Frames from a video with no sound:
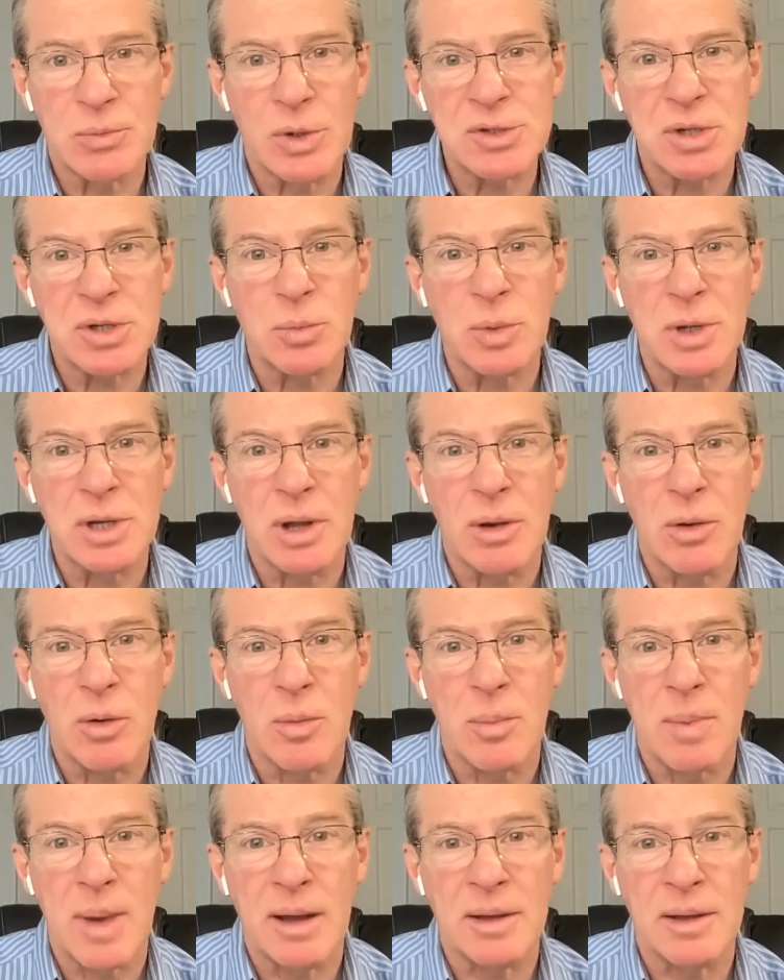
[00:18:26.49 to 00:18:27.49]
What should we know
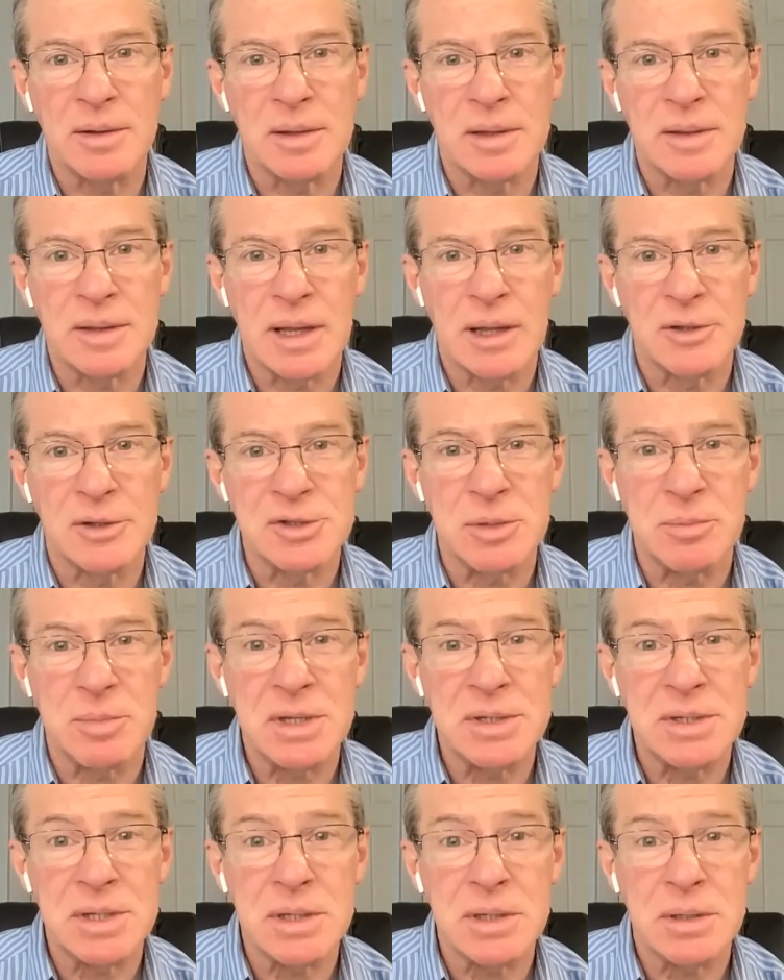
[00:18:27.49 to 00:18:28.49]
about the
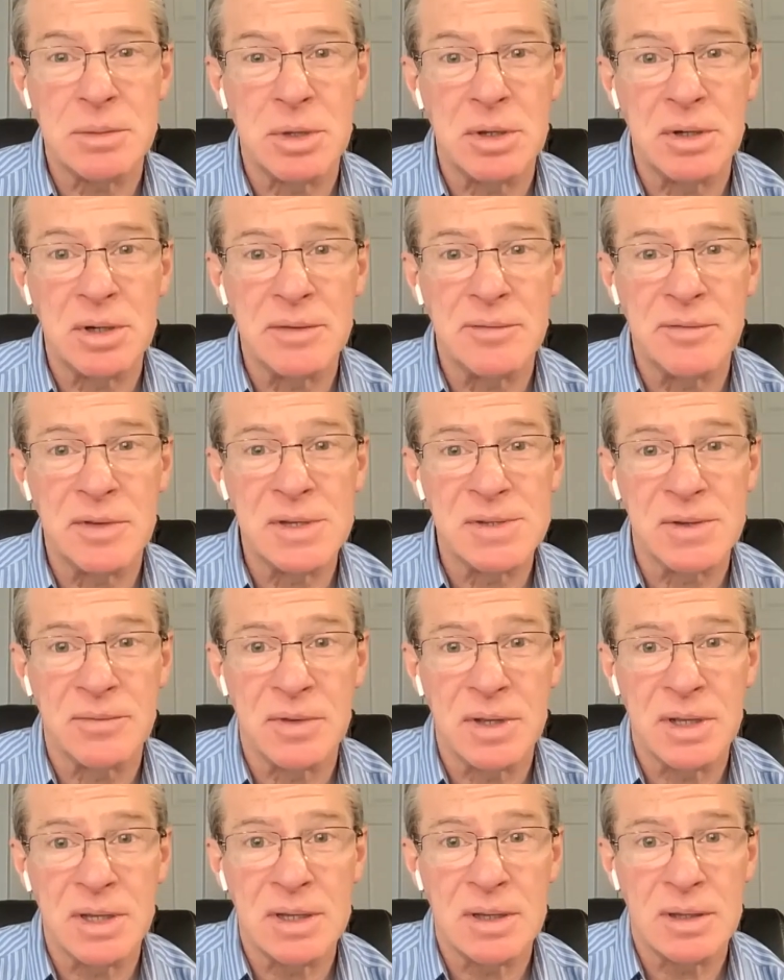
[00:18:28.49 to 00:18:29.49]
LGBT community vis a
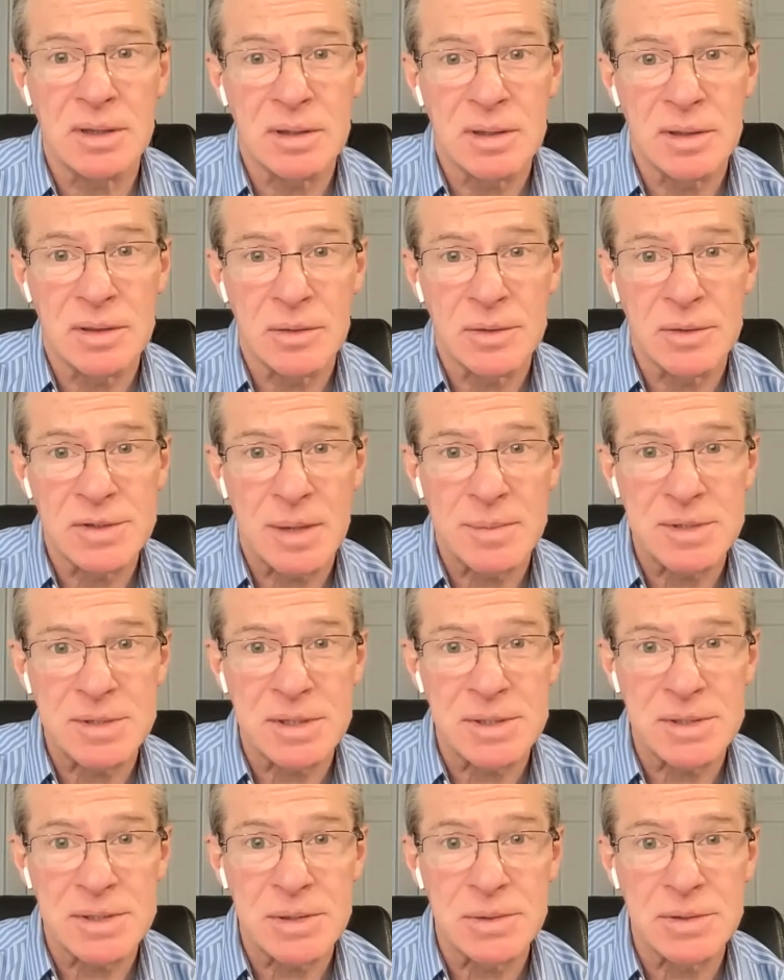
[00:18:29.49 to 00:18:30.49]
vis the
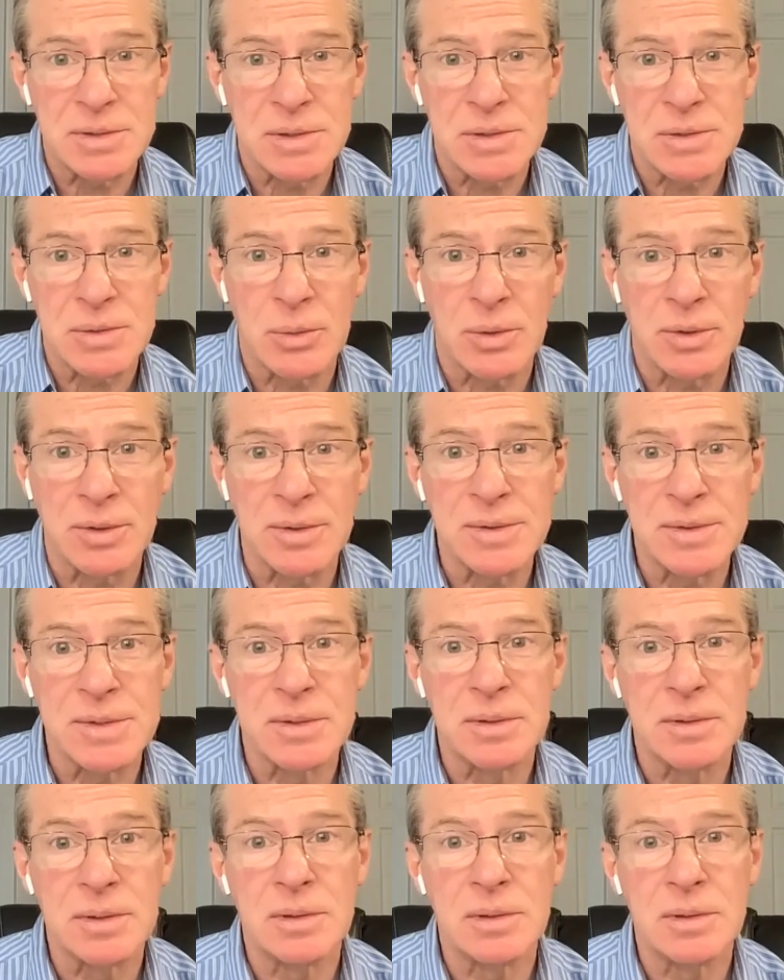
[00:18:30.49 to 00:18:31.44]
substance use disorders?